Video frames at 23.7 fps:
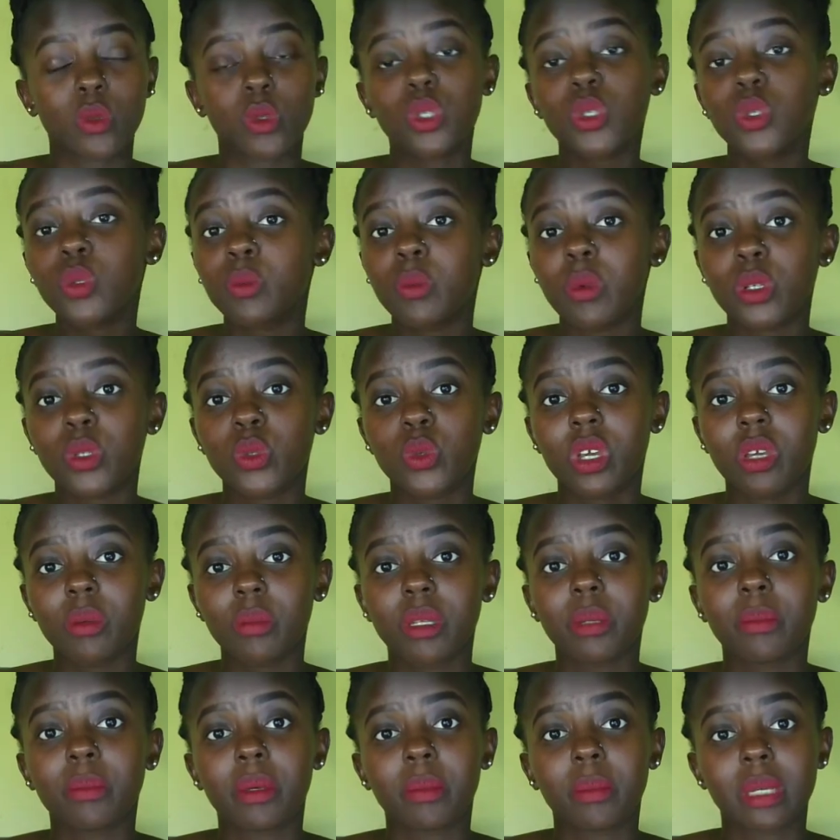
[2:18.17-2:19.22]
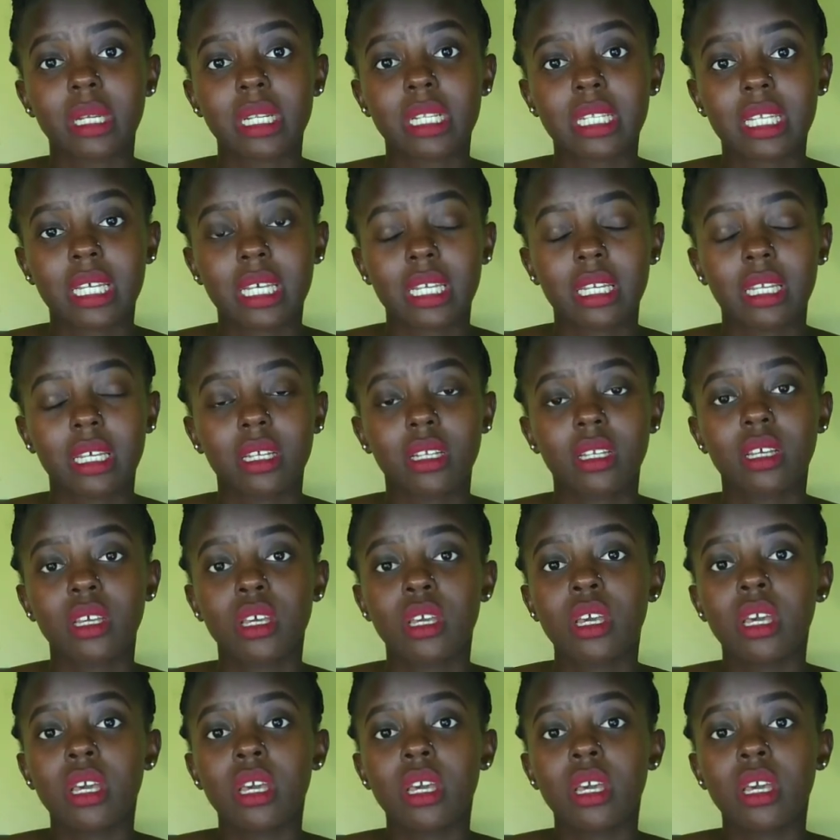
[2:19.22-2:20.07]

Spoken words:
What do I mean by maintaining?